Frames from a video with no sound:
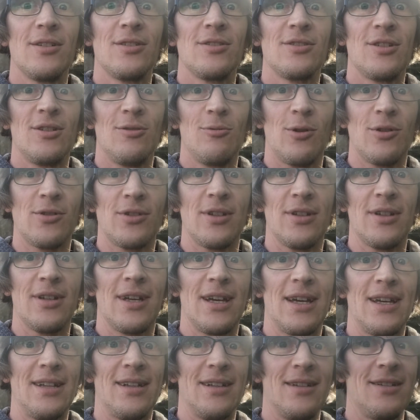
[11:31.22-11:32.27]
she wasn't,
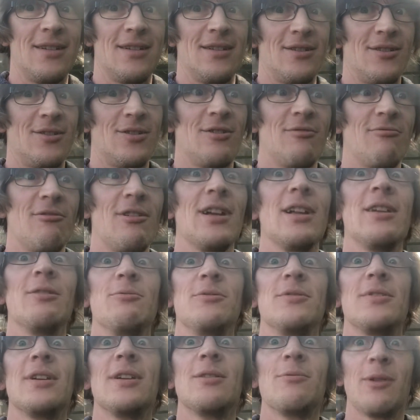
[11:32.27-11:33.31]
and she really
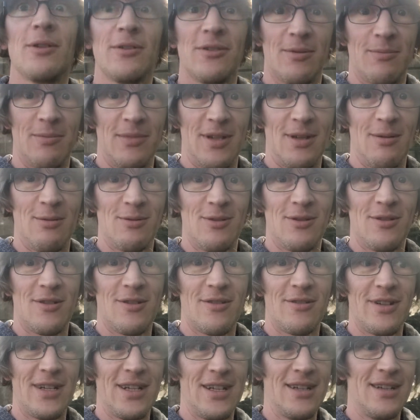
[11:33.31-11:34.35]
did want some tips for
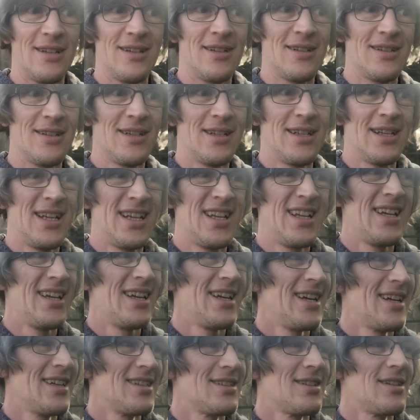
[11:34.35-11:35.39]
coriander.
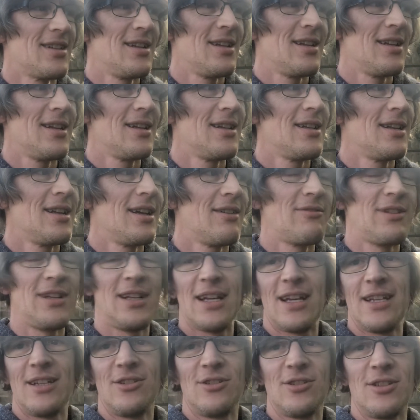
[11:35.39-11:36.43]
She's a lovely
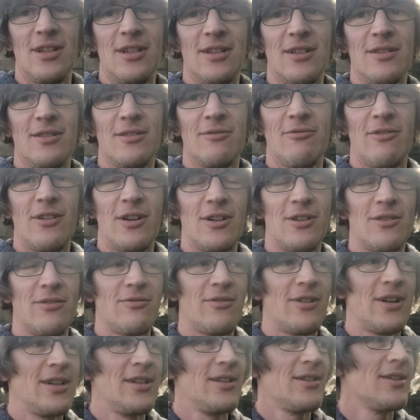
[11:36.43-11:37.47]
lady, Gillian, very good
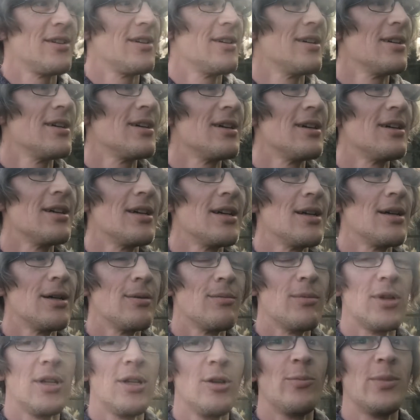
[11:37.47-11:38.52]
friend,
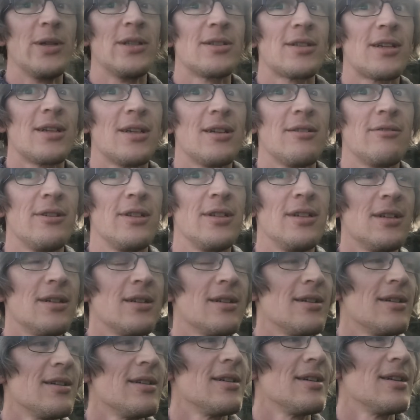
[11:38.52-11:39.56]
a little bit scary.
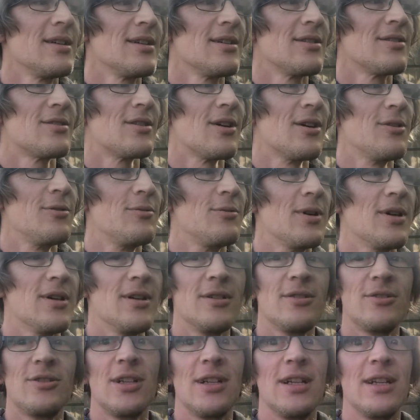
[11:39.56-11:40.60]
So
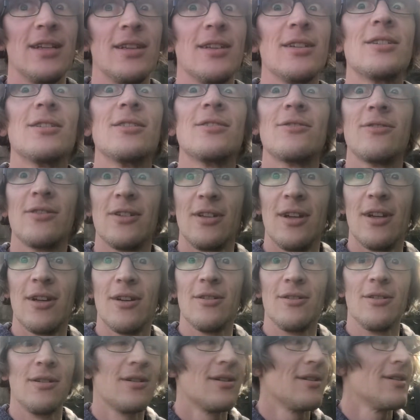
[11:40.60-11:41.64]
Gillian, this is for you.